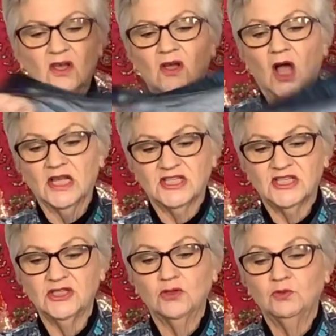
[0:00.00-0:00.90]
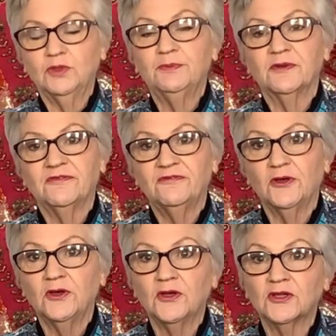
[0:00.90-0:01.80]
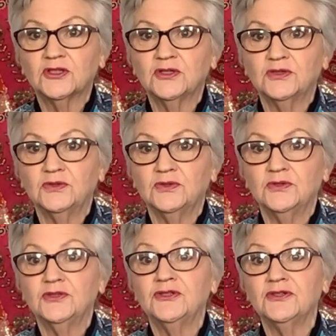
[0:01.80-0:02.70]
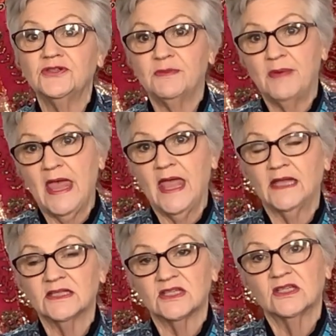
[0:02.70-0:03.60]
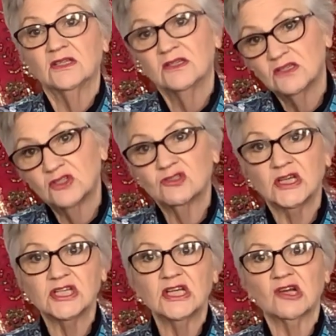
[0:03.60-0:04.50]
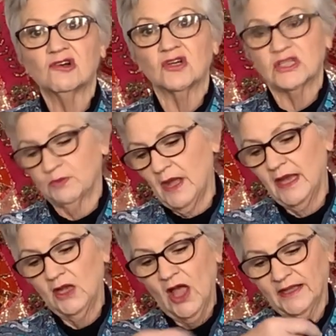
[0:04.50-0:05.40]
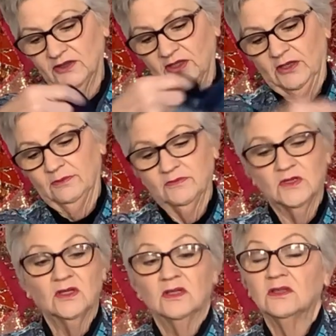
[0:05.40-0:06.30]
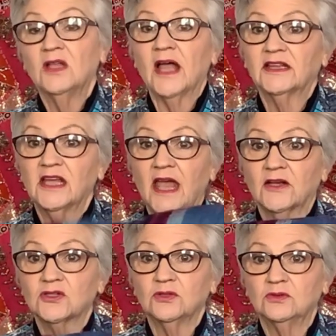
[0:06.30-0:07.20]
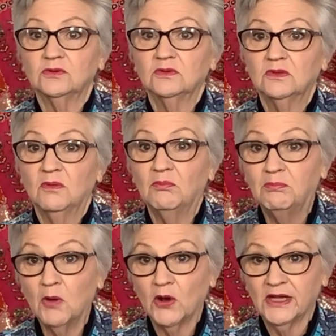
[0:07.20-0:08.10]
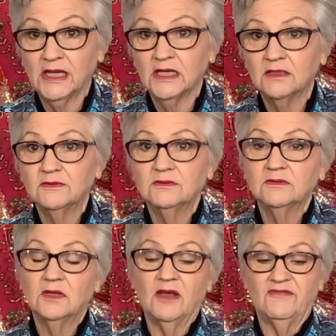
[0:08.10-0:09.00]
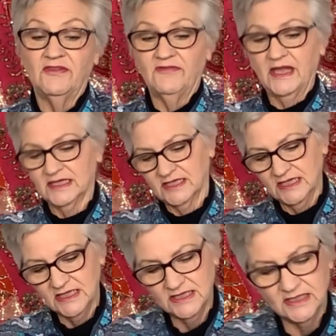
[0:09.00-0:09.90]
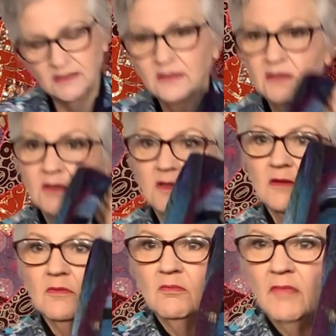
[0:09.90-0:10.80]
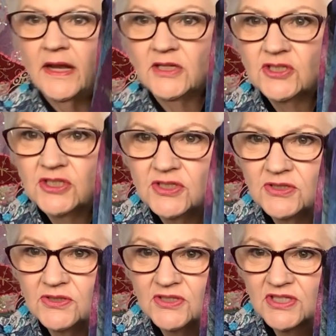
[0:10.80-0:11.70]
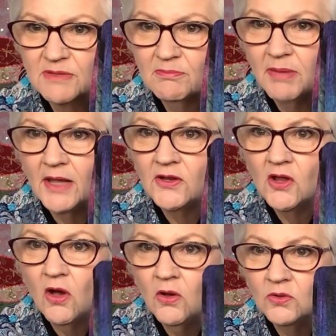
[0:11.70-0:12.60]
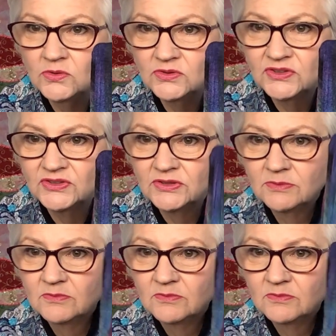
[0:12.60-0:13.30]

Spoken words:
I still would prefer to do the bands stretching across way like the actual body of the vest is. Managed to do some buttonholes.